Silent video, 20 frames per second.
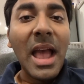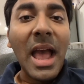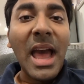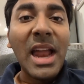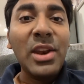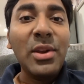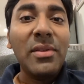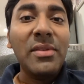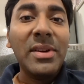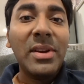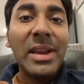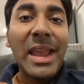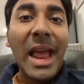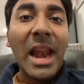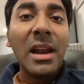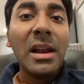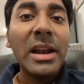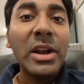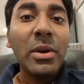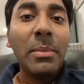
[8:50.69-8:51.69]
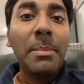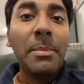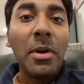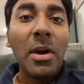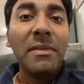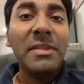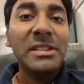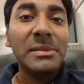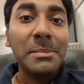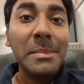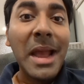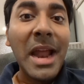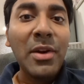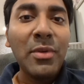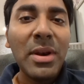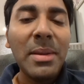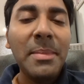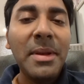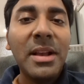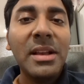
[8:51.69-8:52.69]
and you have to calculate your profits
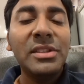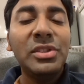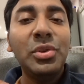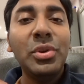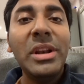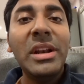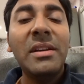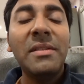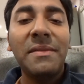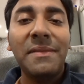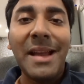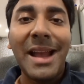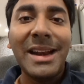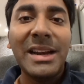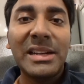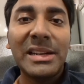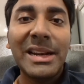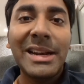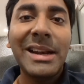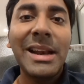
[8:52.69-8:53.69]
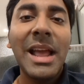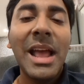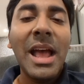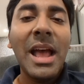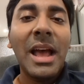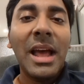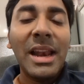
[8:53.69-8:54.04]
manually because you need to factor in,